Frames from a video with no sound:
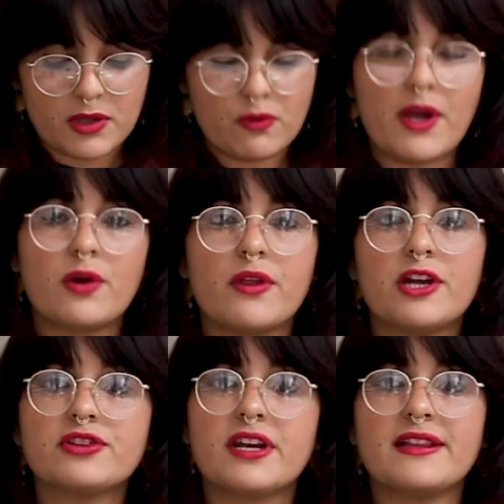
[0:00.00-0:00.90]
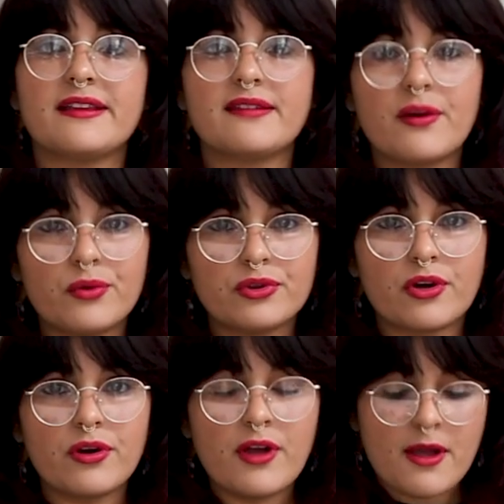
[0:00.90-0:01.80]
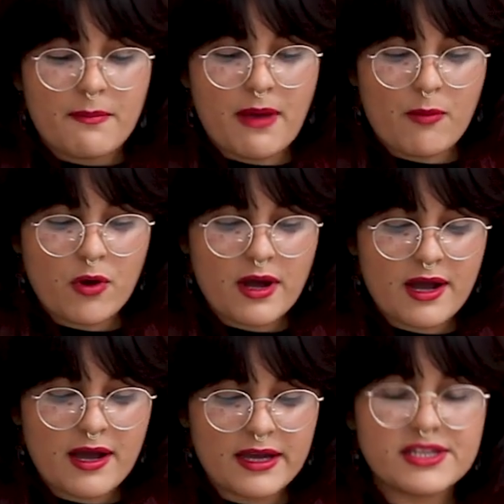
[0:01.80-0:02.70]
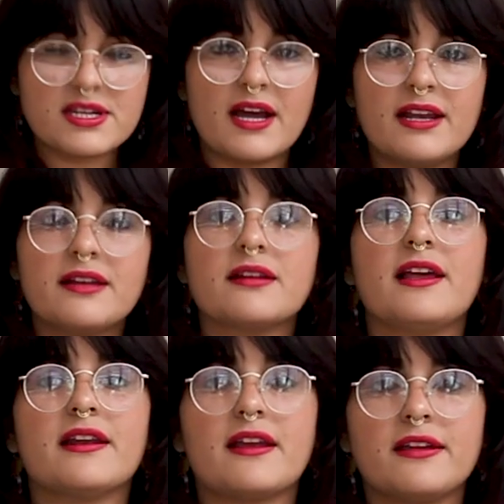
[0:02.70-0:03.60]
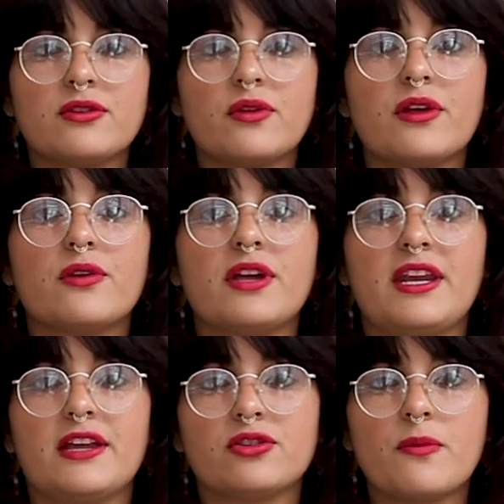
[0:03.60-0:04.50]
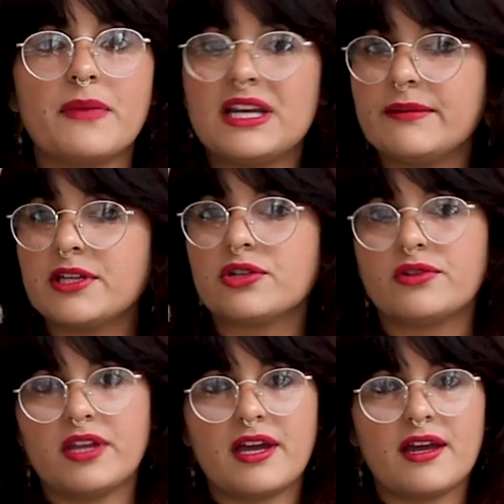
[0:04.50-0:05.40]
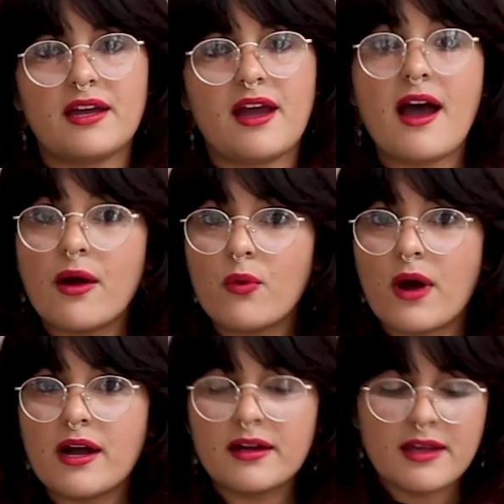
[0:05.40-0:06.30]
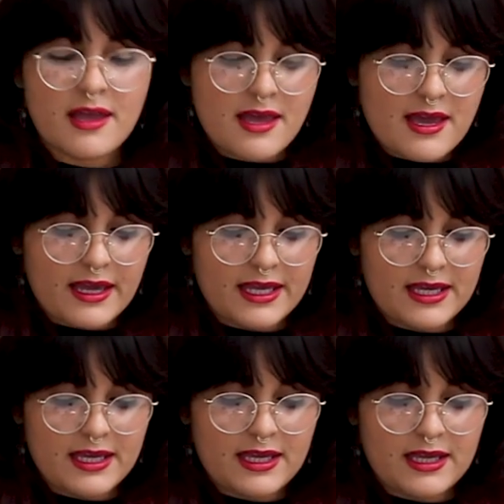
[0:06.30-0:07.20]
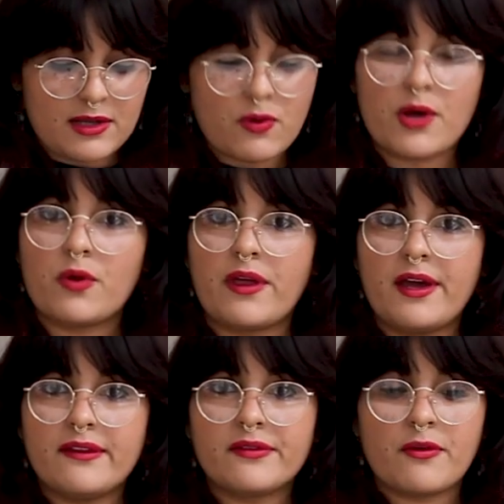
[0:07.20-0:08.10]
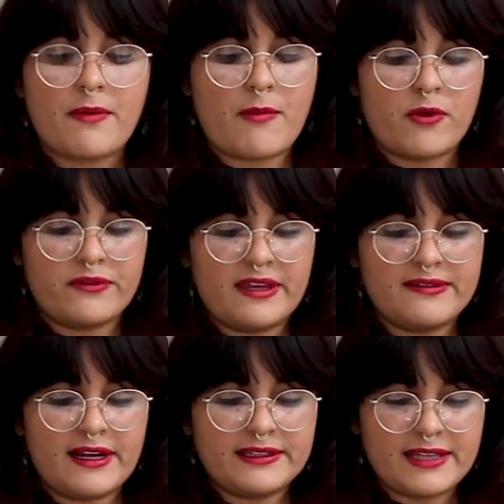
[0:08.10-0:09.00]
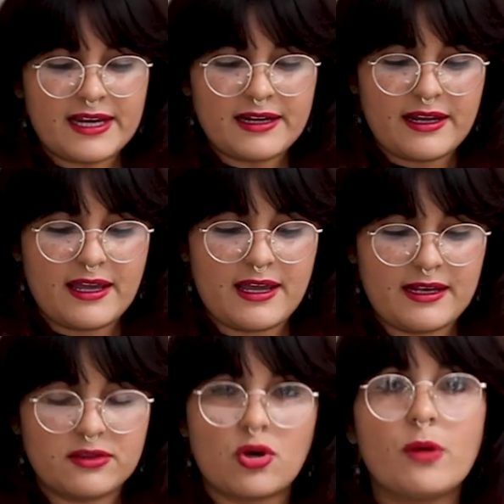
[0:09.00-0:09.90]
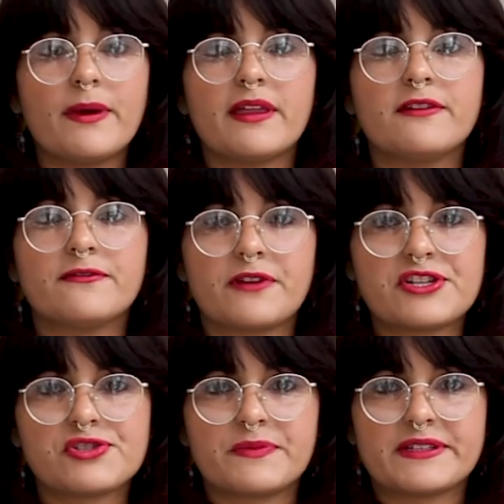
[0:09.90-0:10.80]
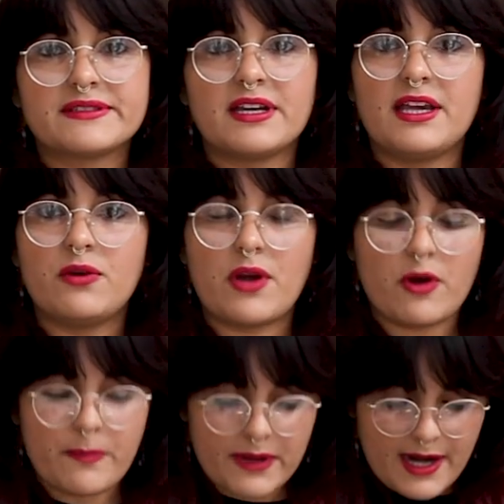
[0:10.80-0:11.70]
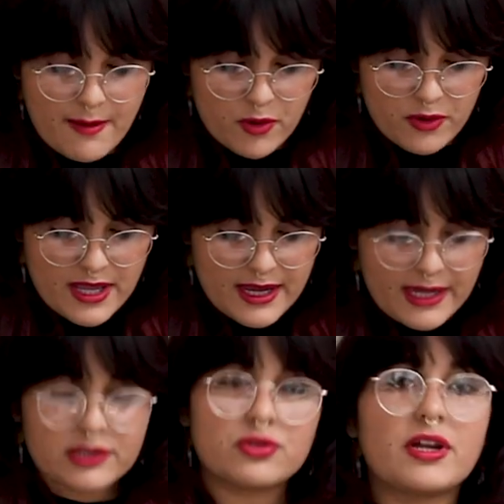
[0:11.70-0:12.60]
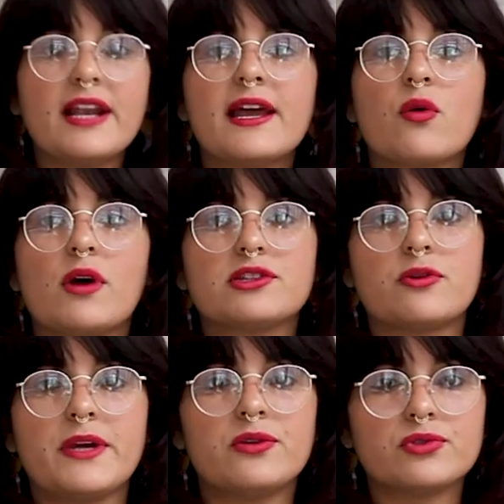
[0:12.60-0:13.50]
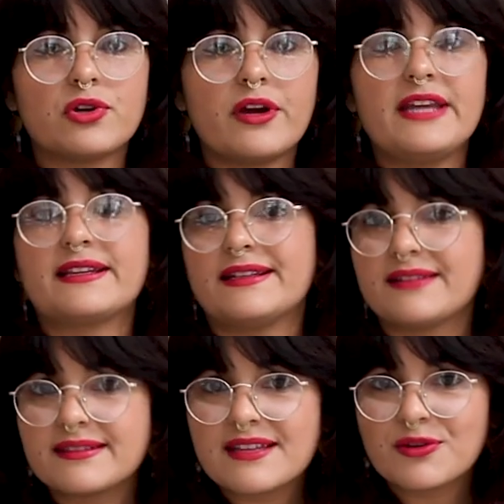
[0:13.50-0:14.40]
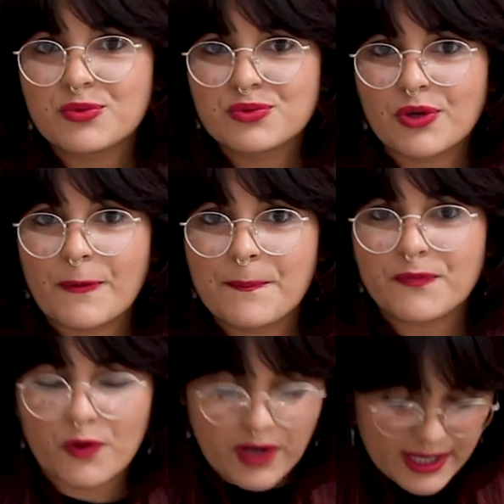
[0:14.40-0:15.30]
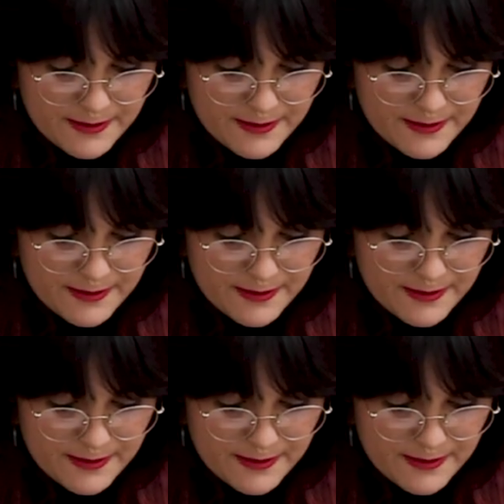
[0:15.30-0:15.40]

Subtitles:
Luego de los 30 segundos vamos a echar el resto de los 500 milímetros de agua y luego de eso vamos a insertar el tope del French Press y luego esperamos el total de 4 minutos y 30 segundos, ¿ok?